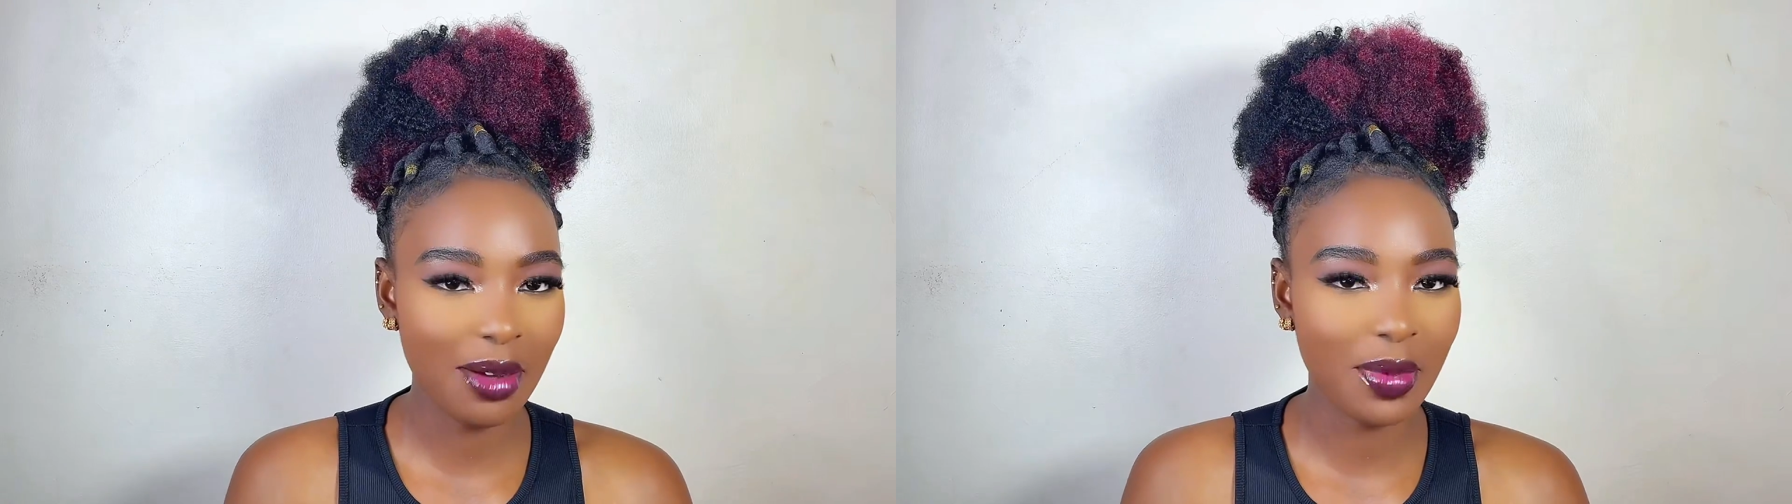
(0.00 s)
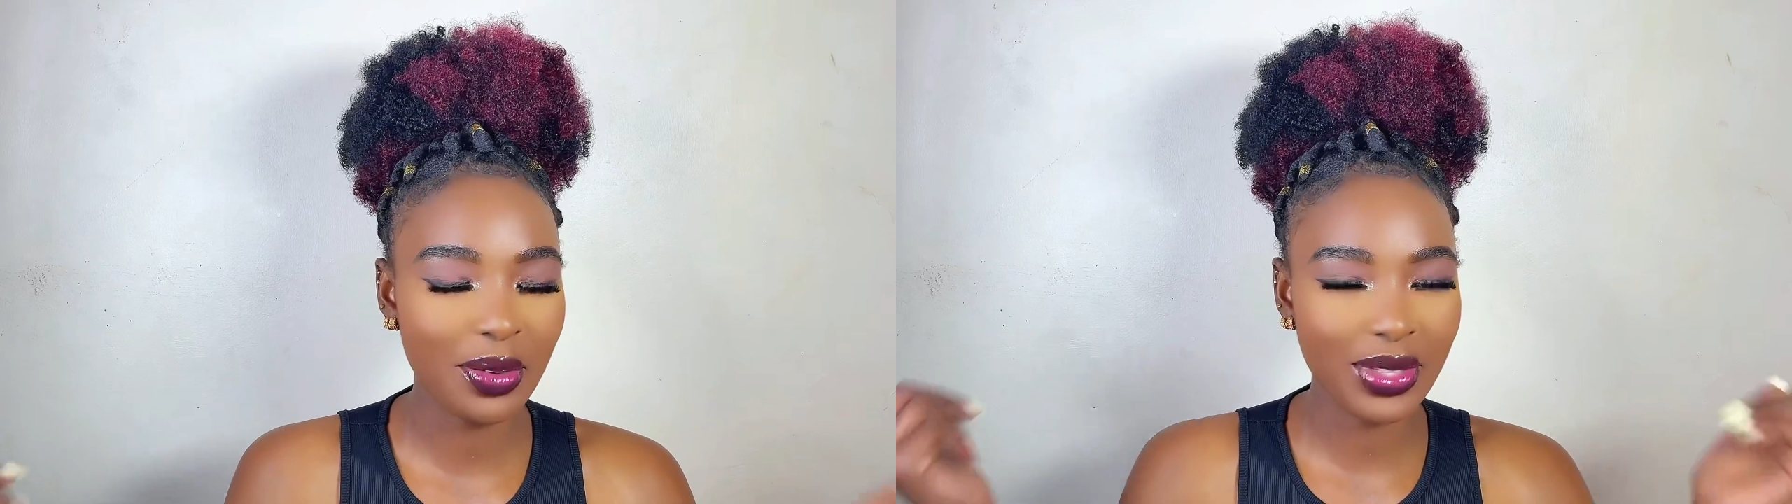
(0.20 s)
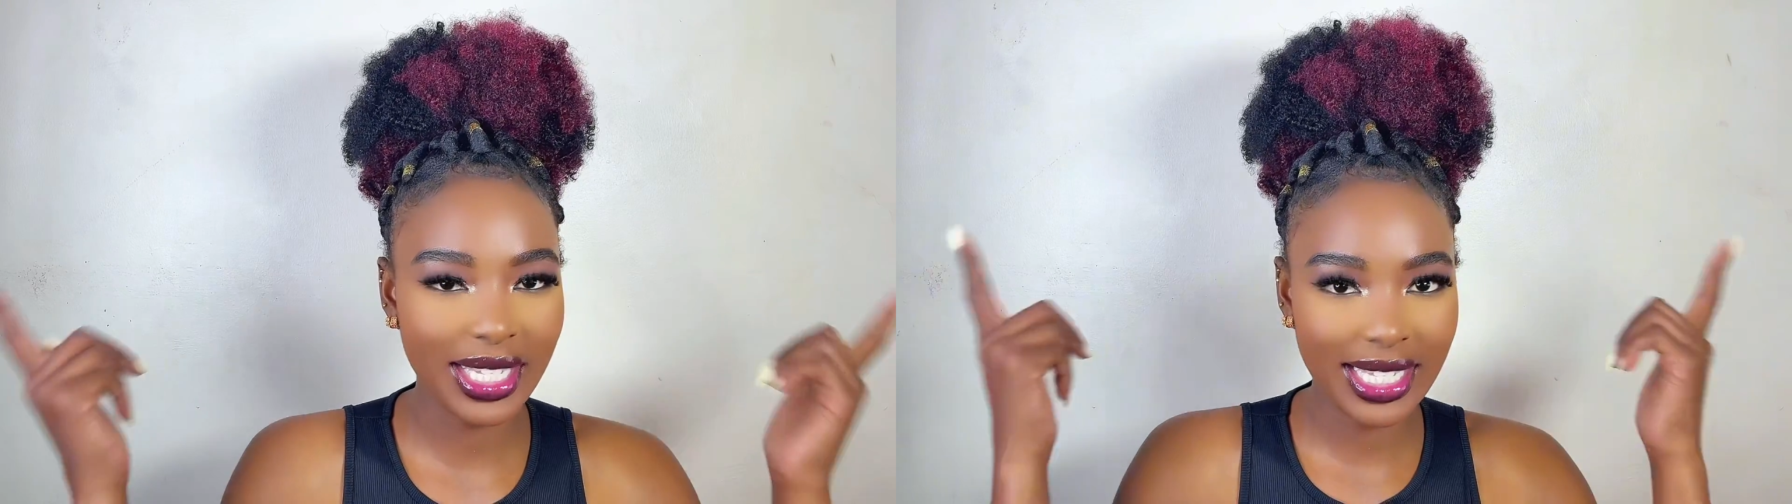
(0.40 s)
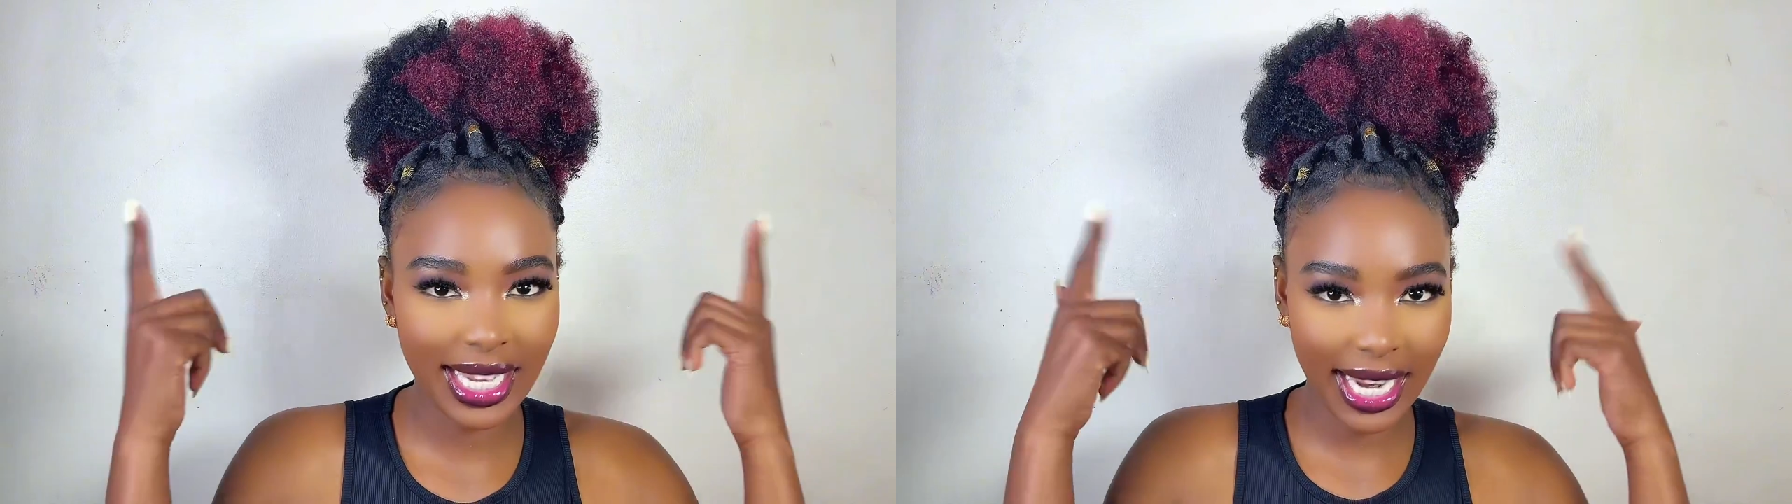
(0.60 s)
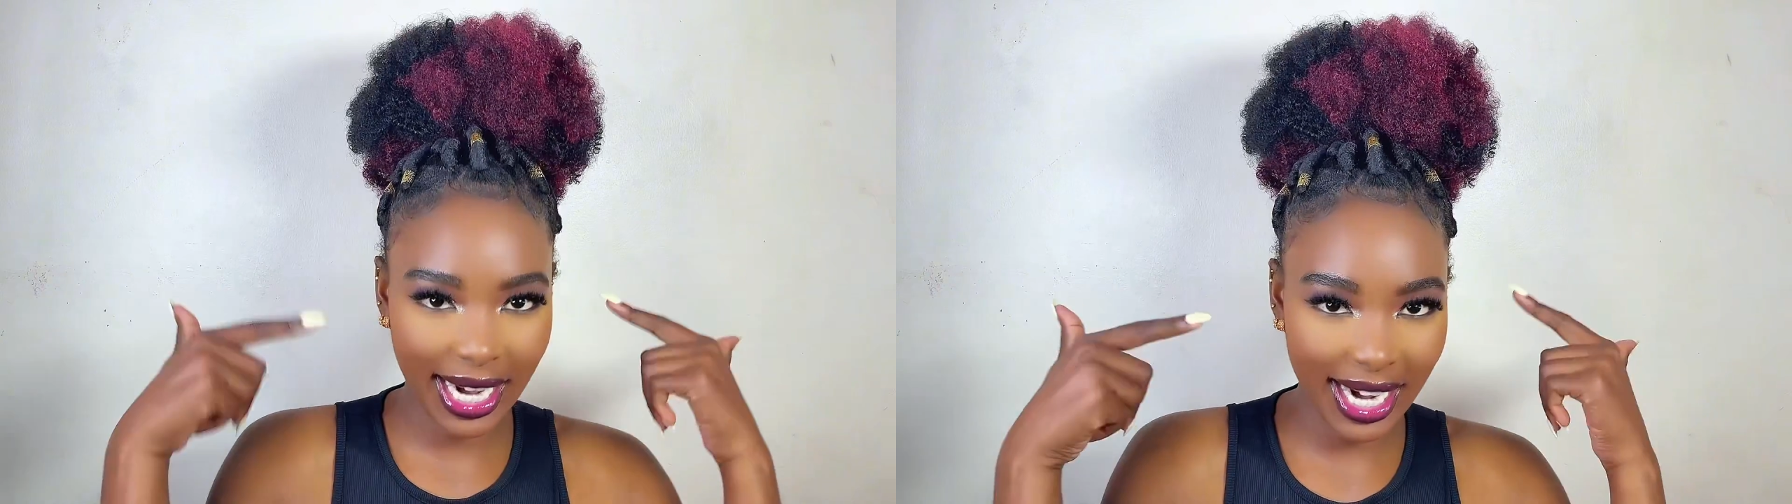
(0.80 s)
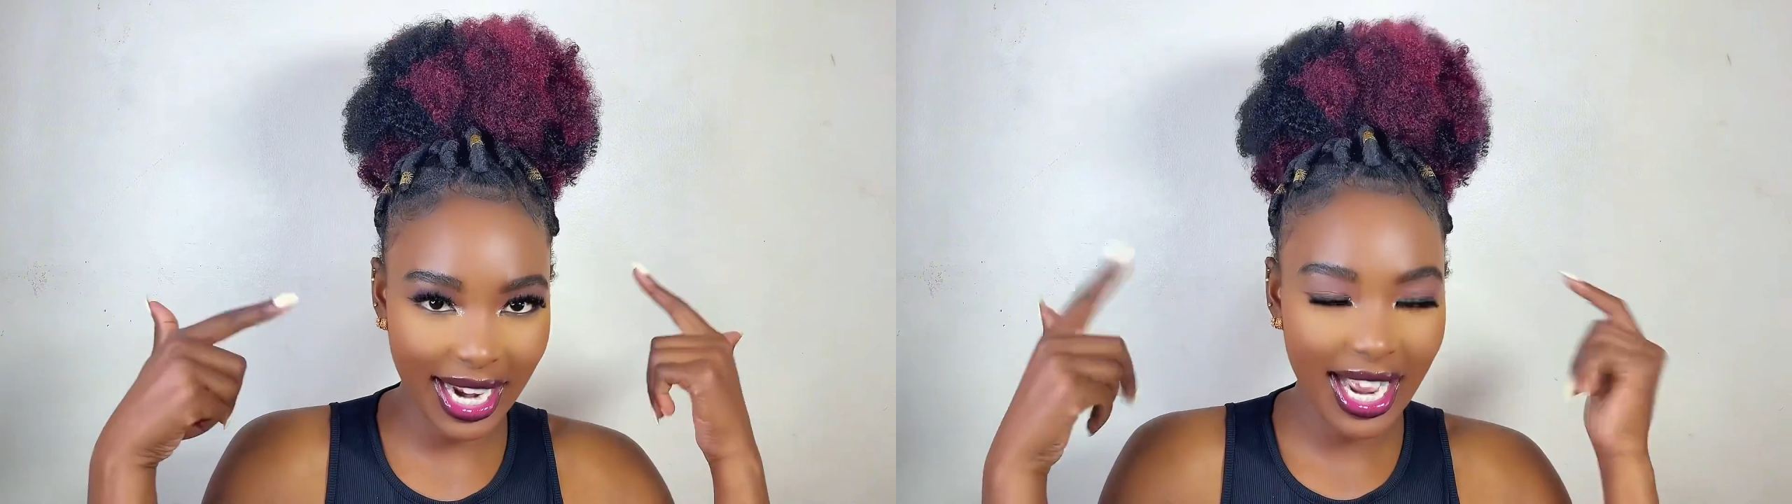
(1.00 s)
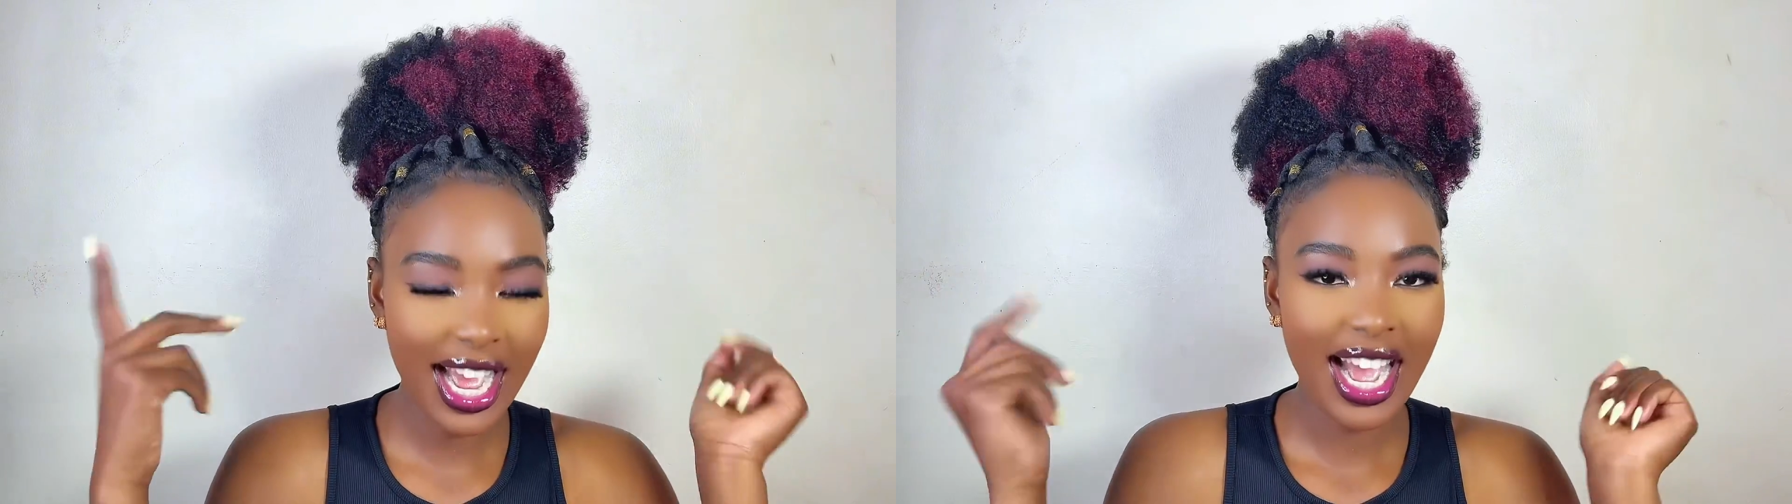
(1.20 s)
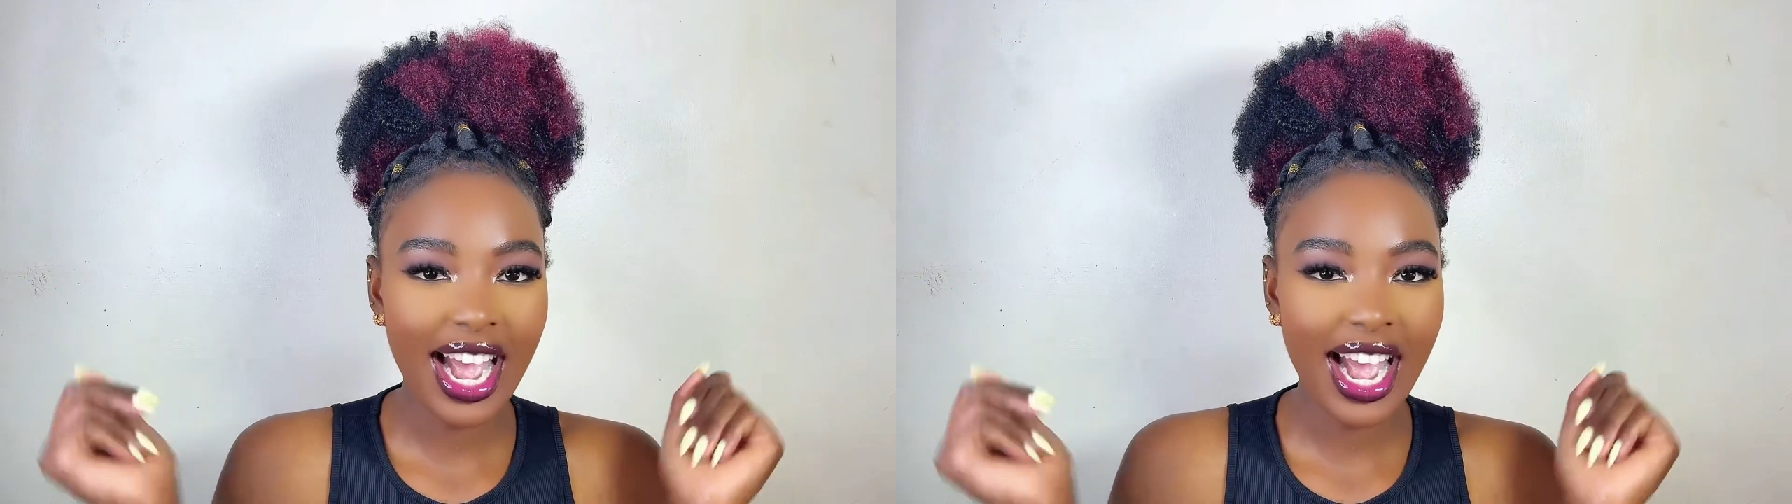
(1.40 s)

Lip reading: about this hair.